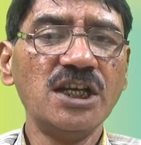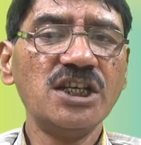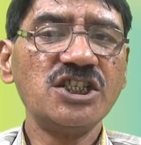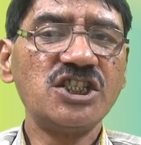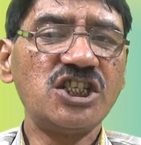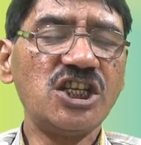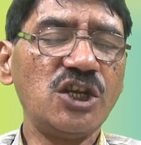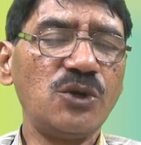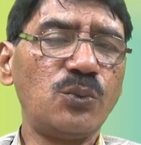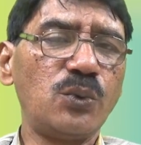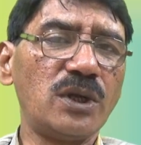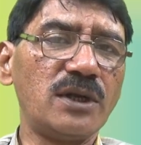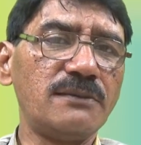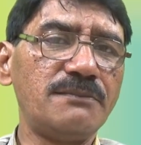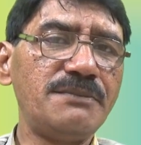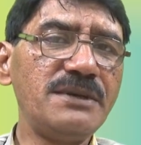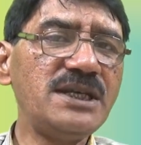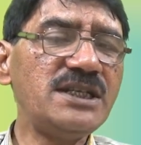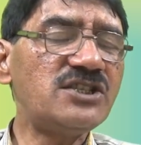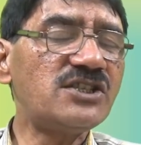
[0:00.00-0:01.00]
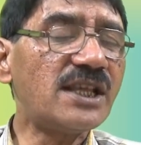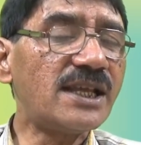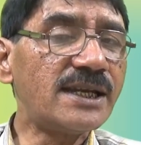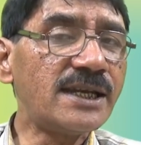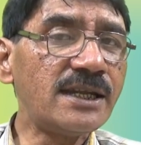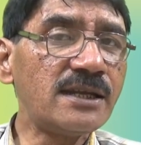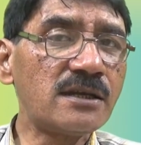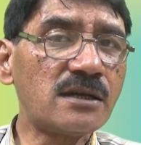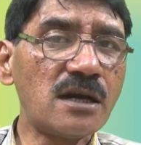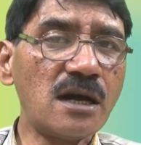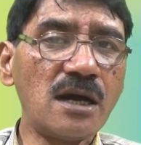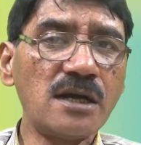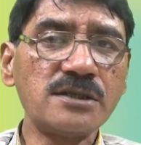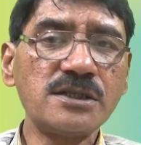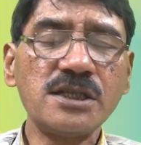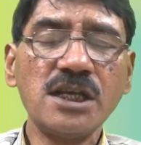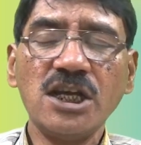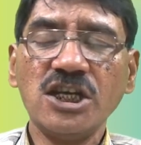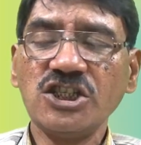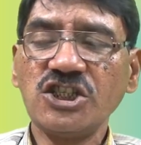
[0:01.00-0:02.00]
She will be sending
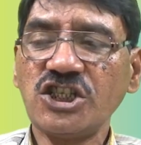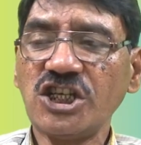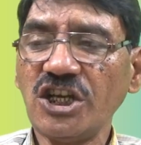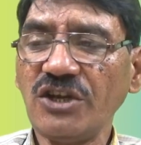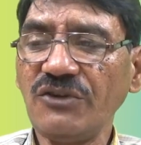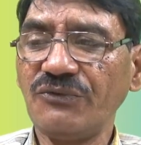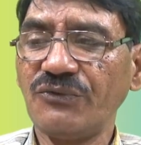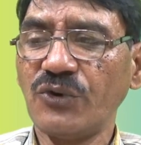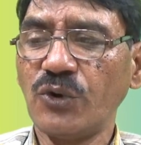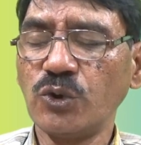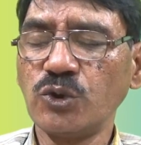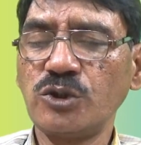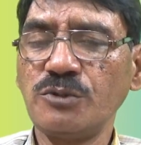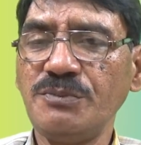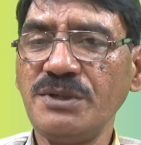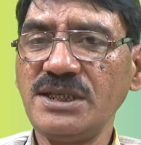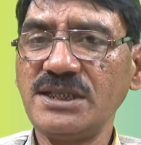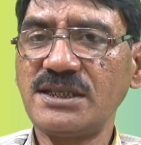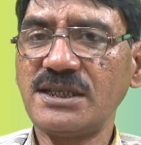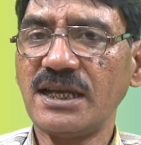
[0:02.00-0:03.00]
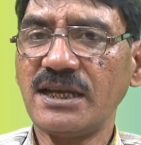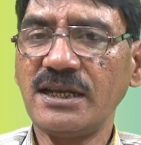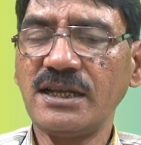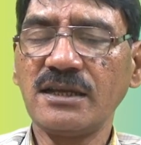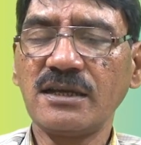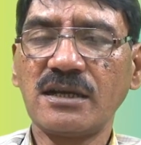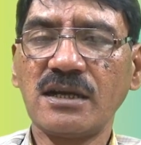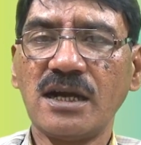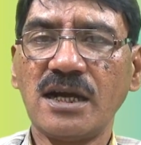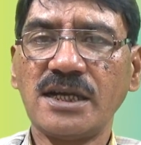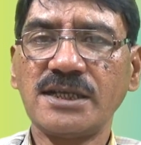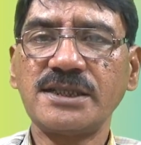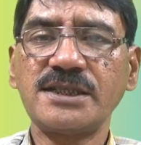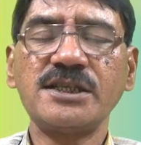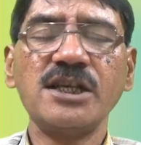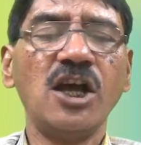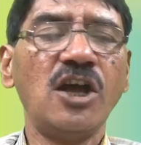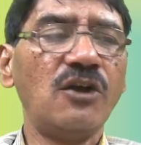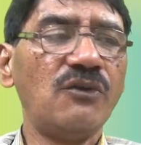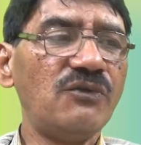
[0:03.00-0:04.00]
cards. She won't be sending
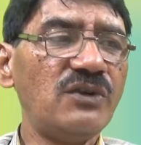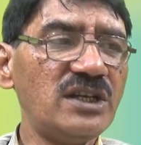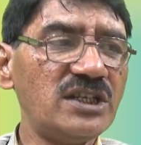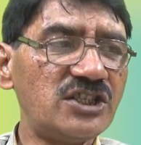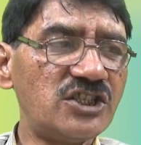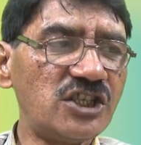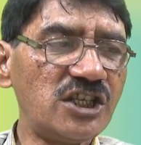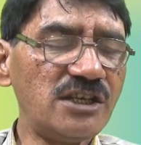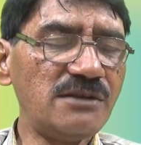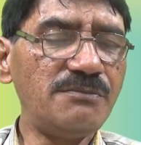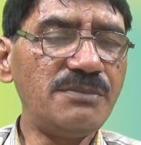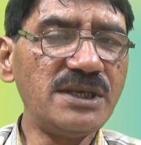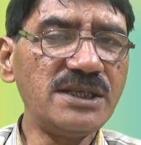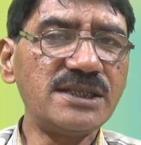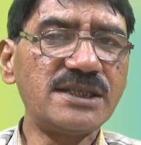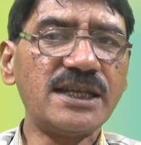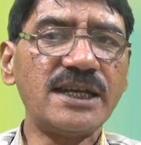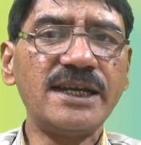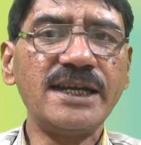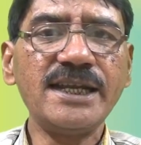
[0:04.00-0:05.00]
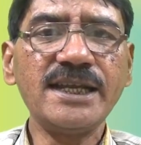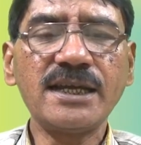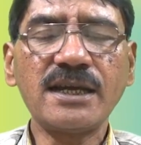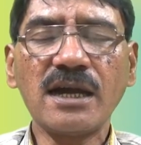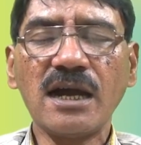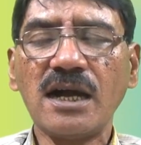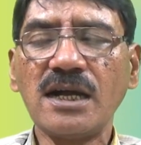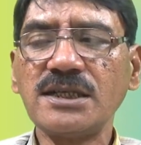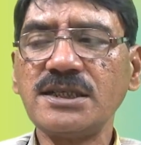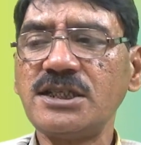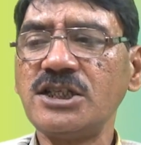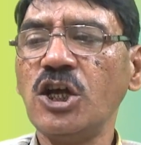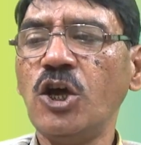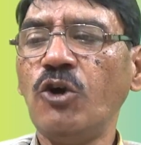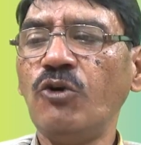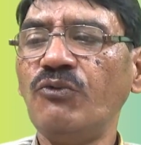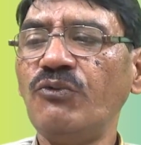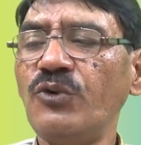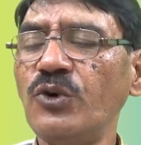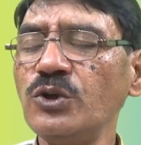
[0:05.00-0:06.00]
cards. Will she be sending cards?
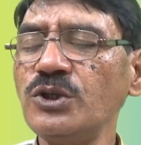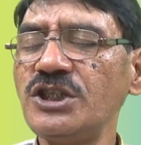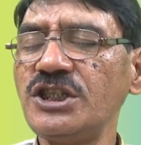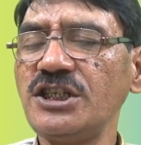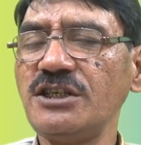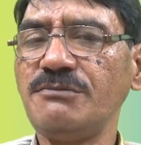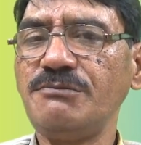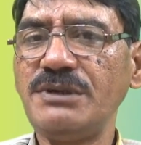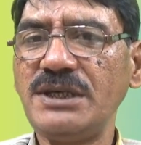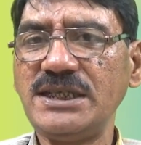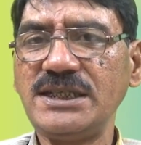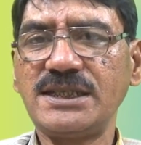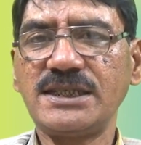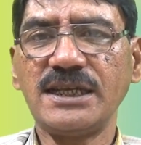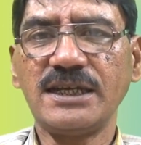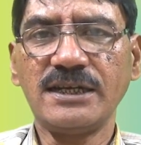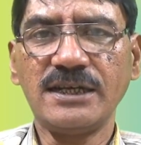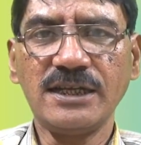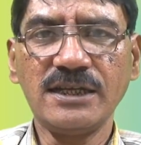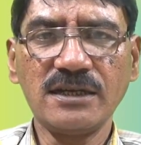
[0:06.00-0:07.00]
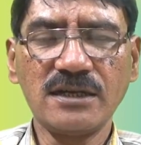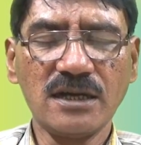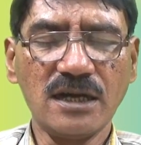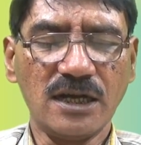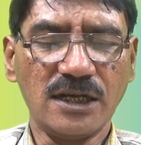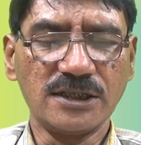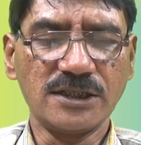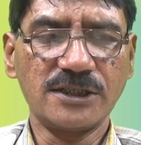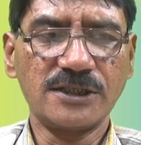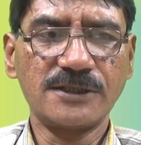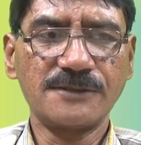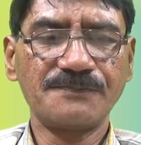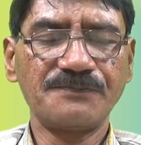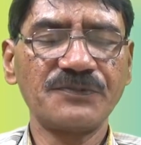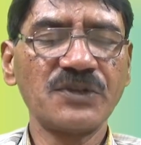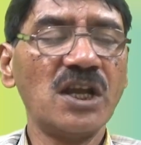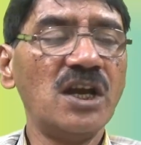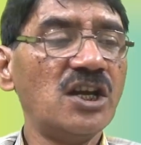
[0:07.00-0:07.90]
Won't she be sending cards?